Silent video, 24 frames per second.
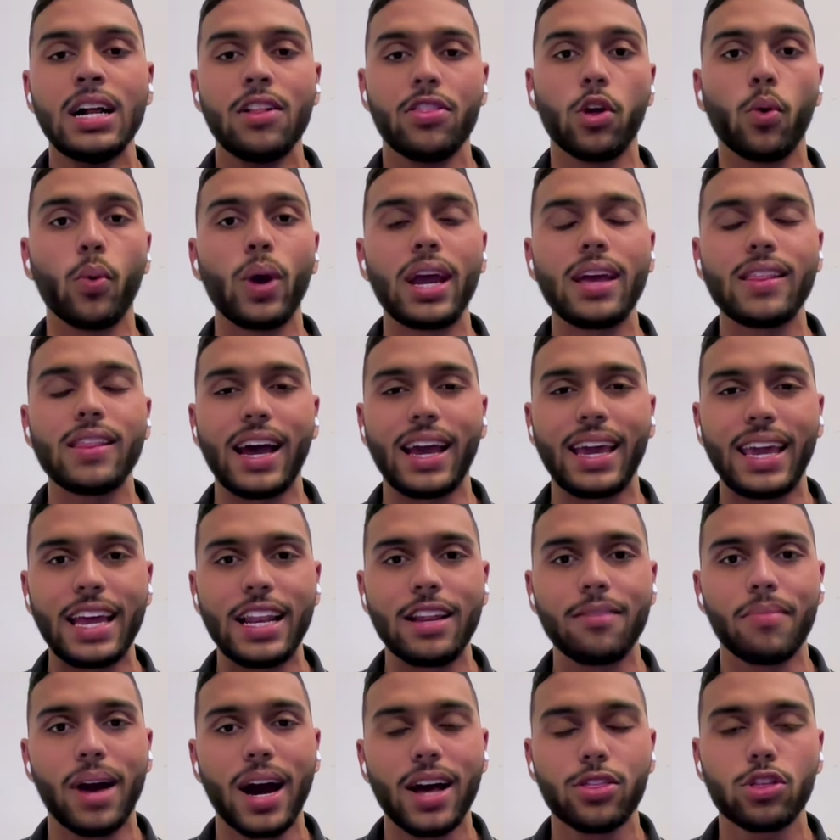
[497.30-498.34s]
the way that Hayley
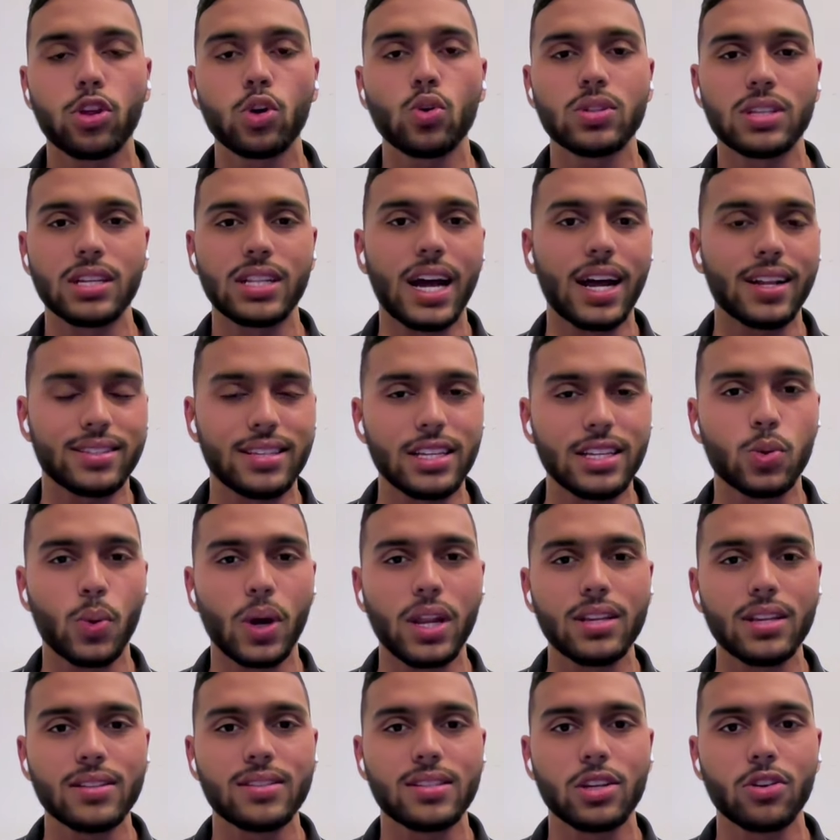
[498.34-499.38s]
Matthews in that
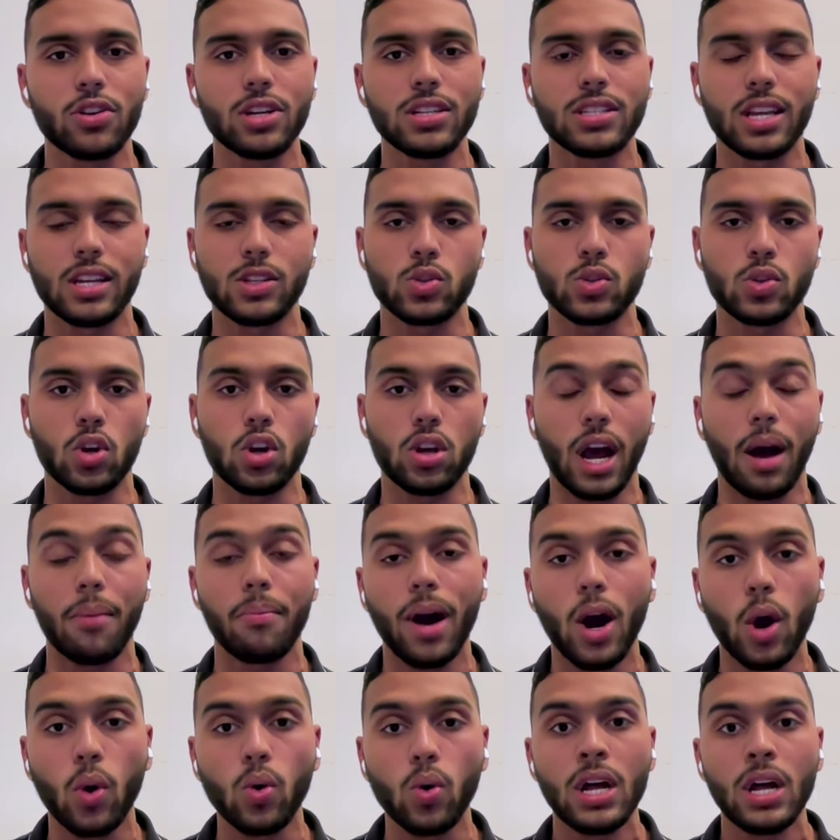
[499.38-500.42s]
T20 series has come
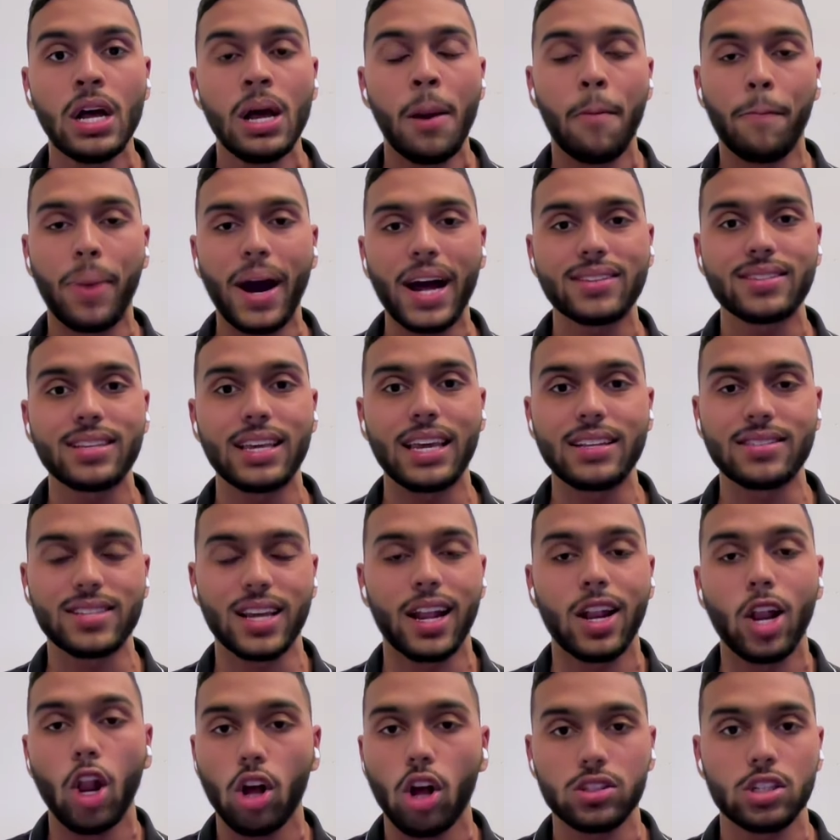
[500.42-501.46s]
out batting is
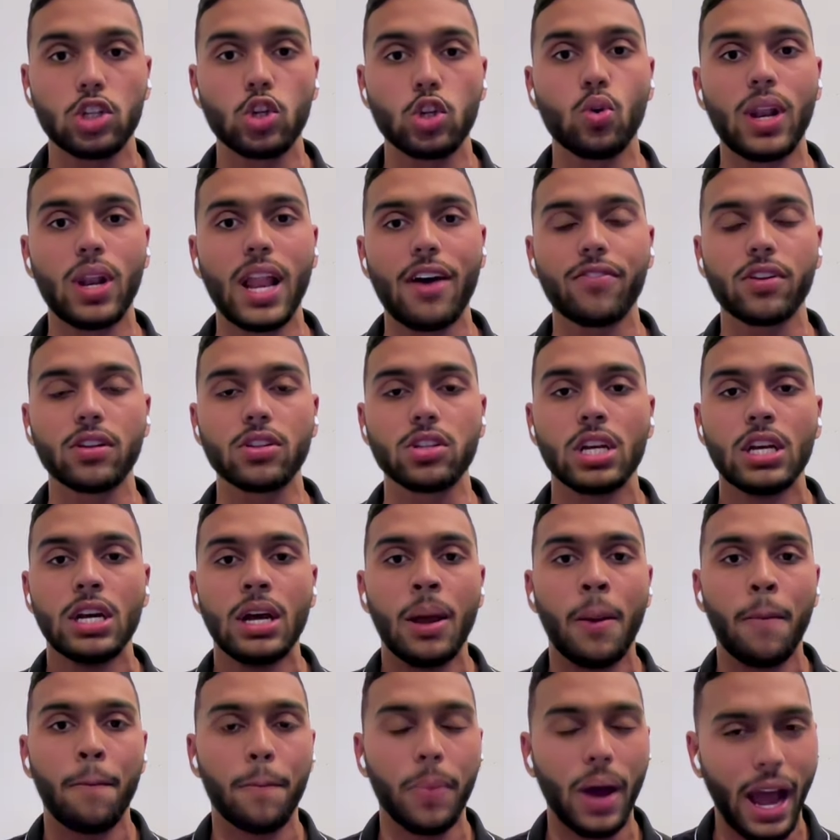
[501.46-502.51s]
unlocked a new level.
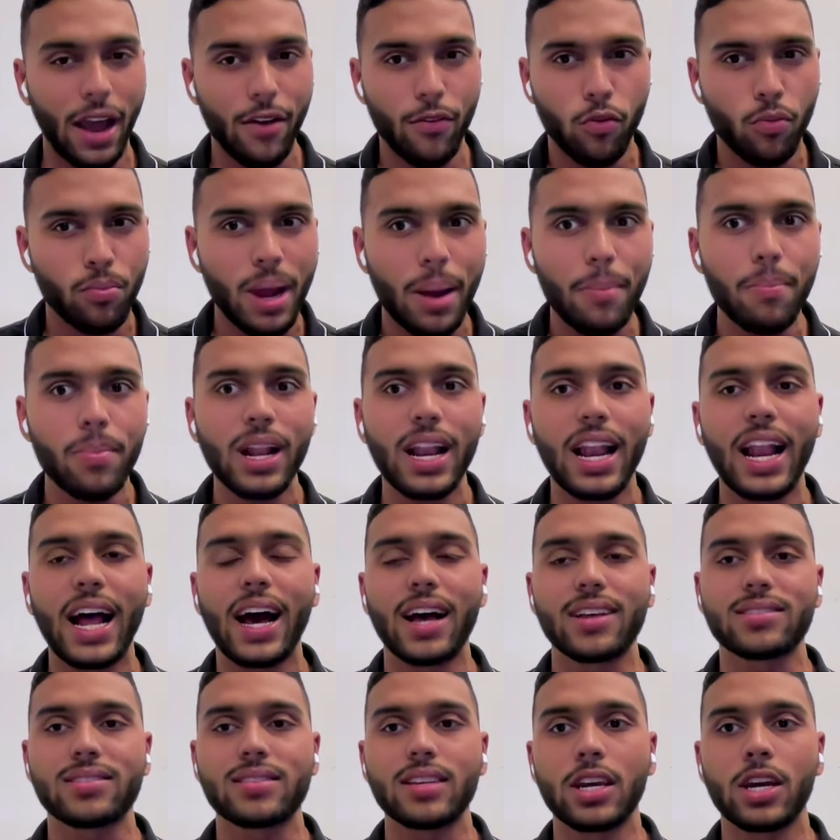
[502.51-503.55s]
I remember
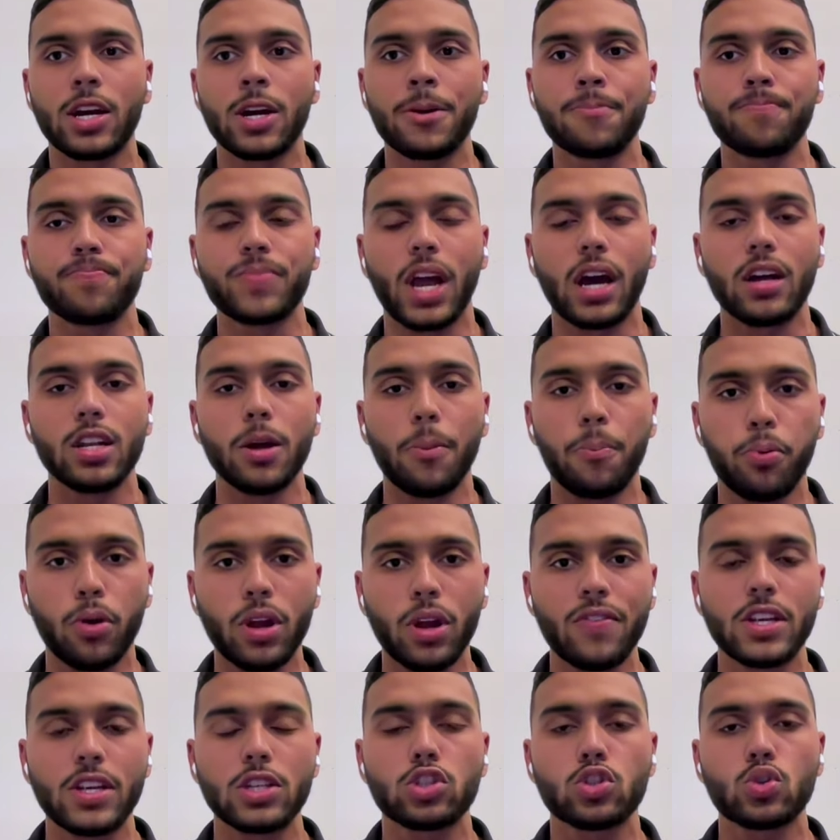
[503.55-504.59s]
last year under
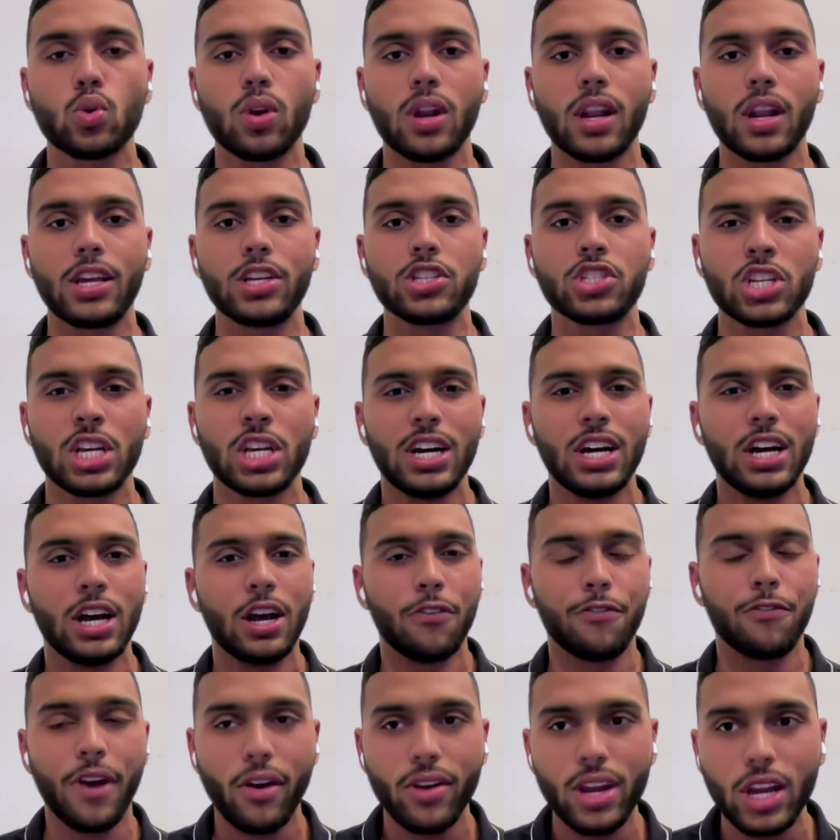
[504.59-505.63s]
previous tutelage,
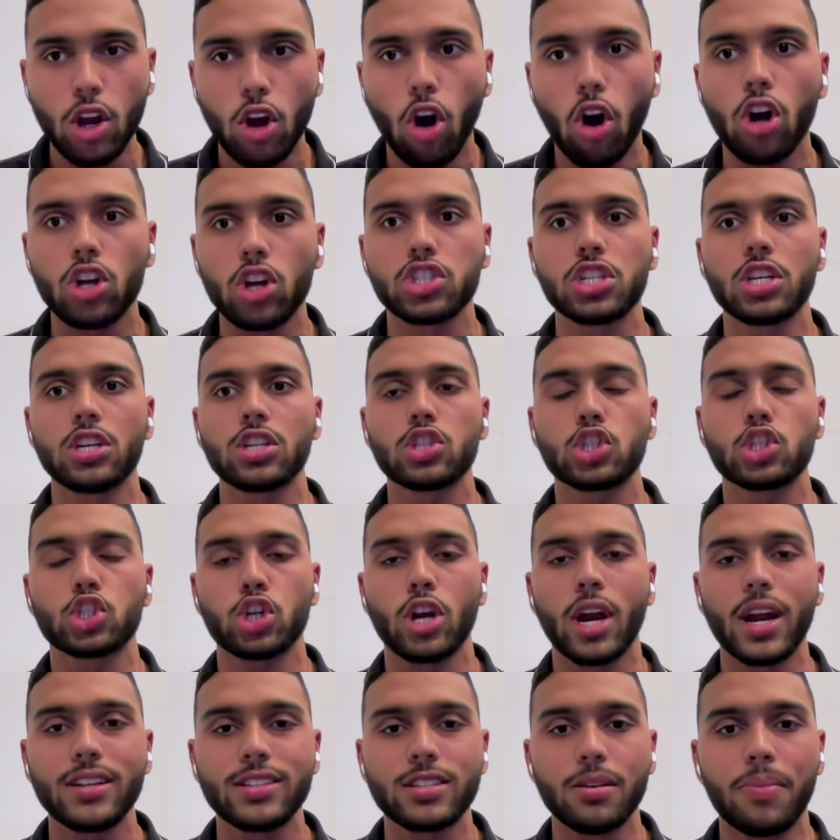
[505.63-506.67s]
very cautious,
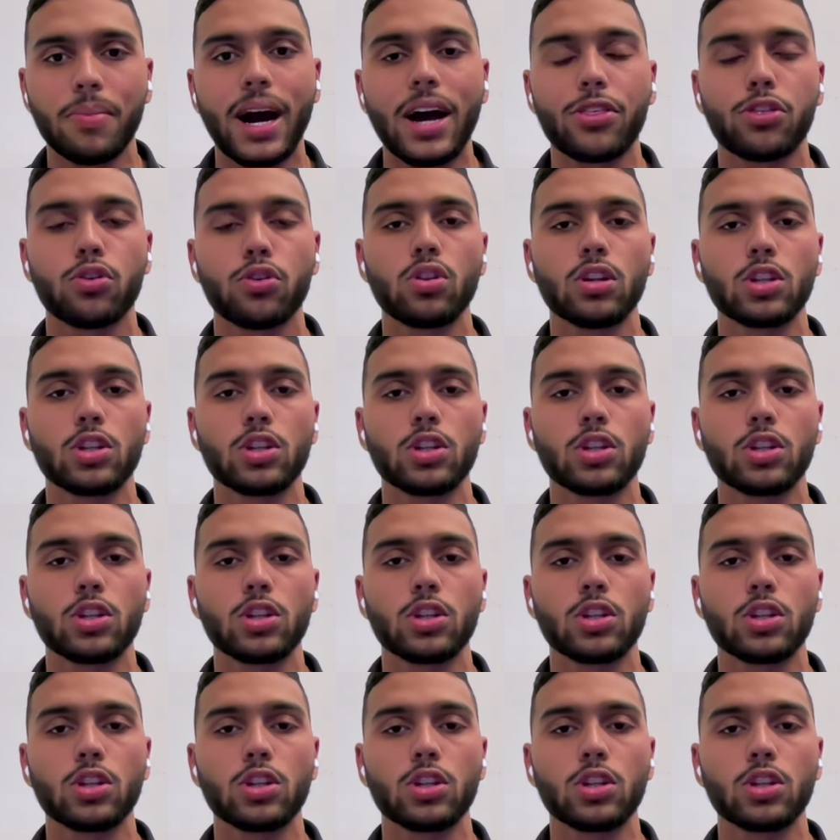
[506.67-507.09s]
trying to bat through